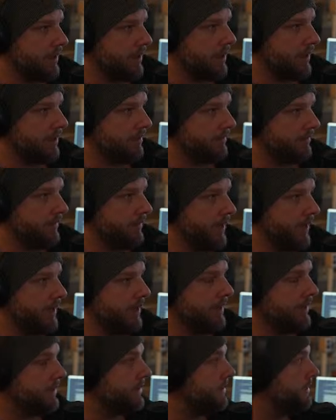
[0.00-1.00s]
of get
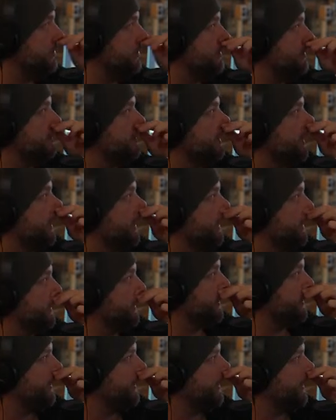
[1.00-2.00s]
into is like,
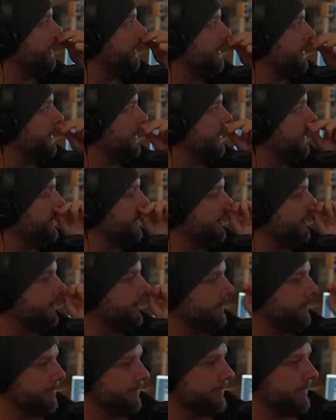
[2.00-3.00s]

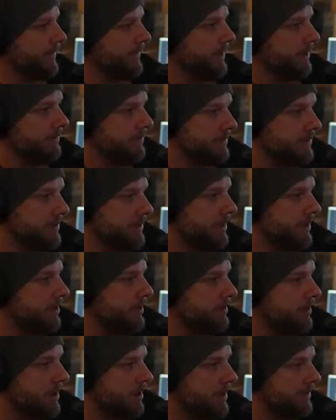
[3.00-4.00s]
if there's another
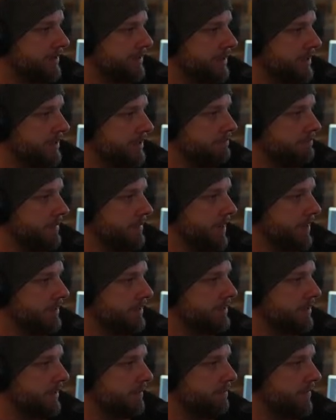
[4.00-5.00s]
artist that has made
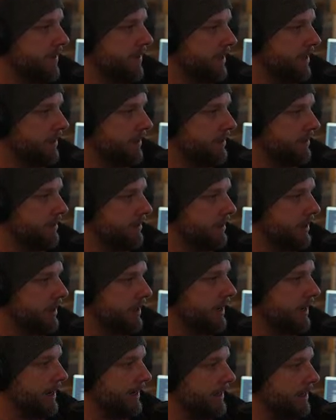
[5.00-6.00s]
something and
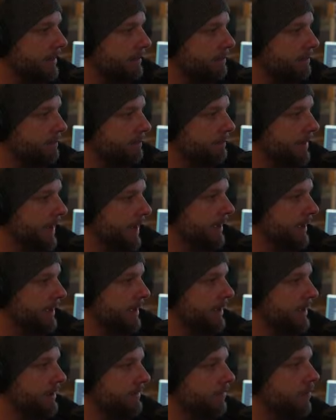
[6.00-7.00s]
I can pay
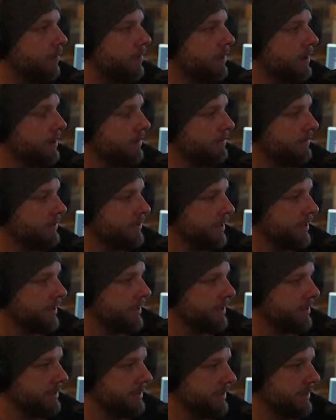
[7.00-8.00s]
for it, which I think
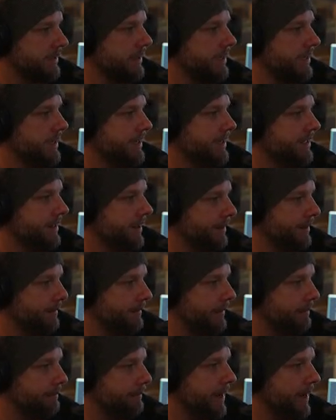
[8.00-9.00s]
is the key, like
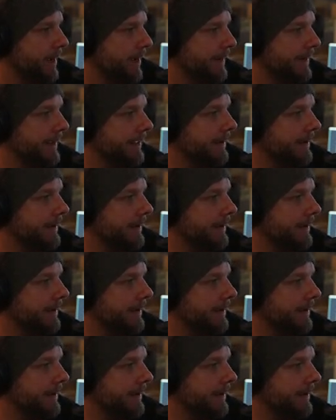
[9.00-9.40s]
I'm buying it